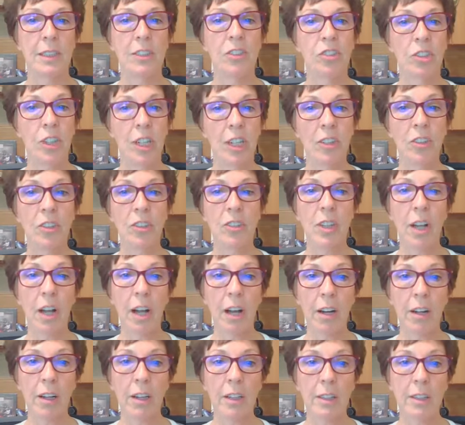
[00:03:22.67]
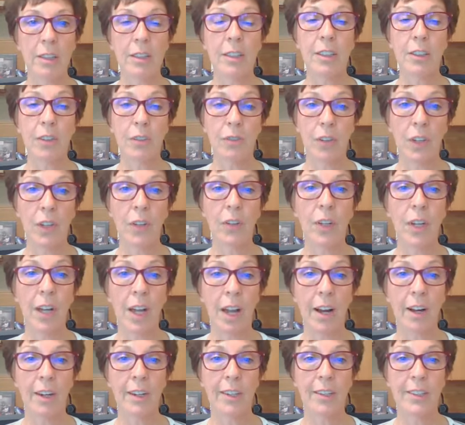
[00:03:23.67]
Change is hard, very
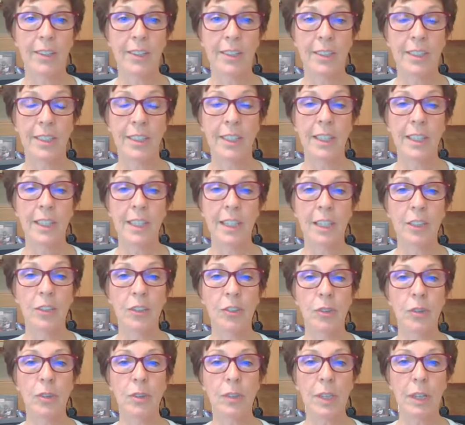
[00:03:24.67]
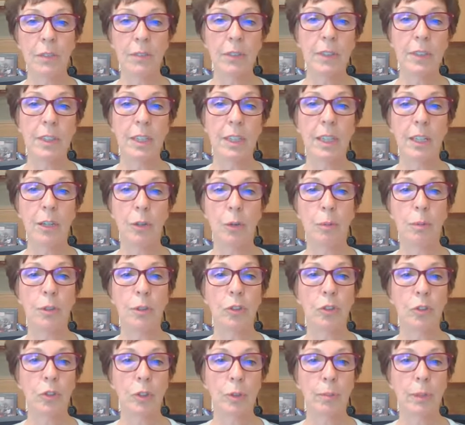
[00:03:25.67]
hard. On June 17th, we'll be
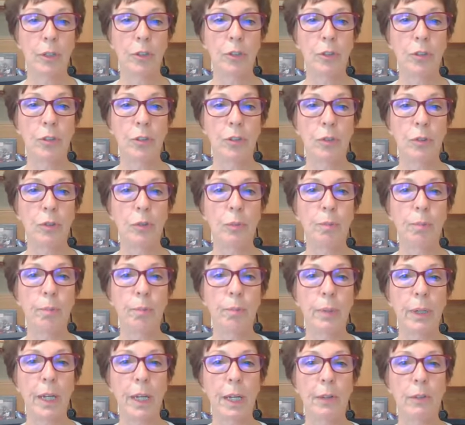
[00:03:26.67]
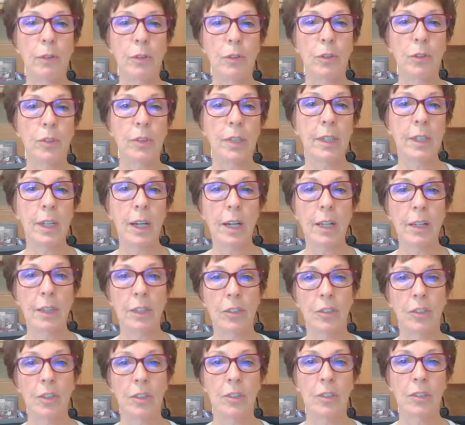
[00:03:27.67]
joined by 2 behavioral
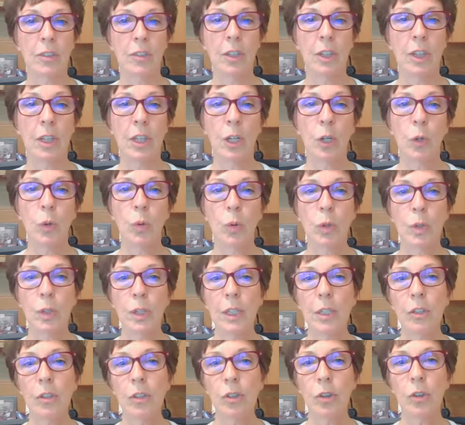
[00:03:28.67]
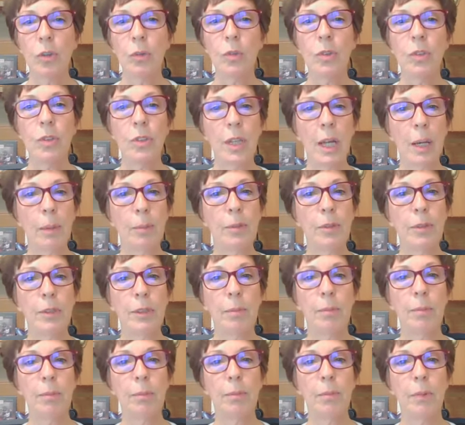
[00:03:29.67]
psychologists who will lead you through steps
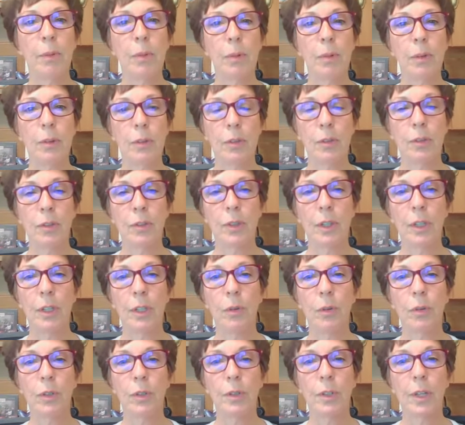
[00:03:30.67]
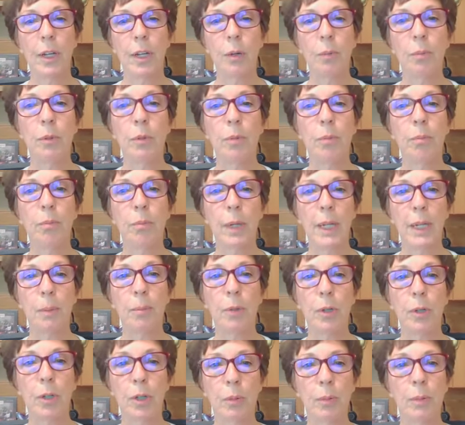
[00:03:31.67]
in order to help you make
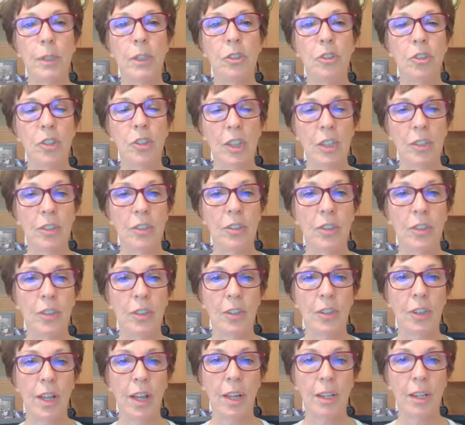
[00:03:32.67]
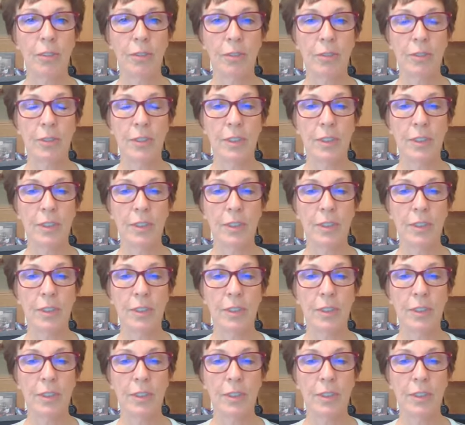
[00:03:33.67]
permanent changes in your life.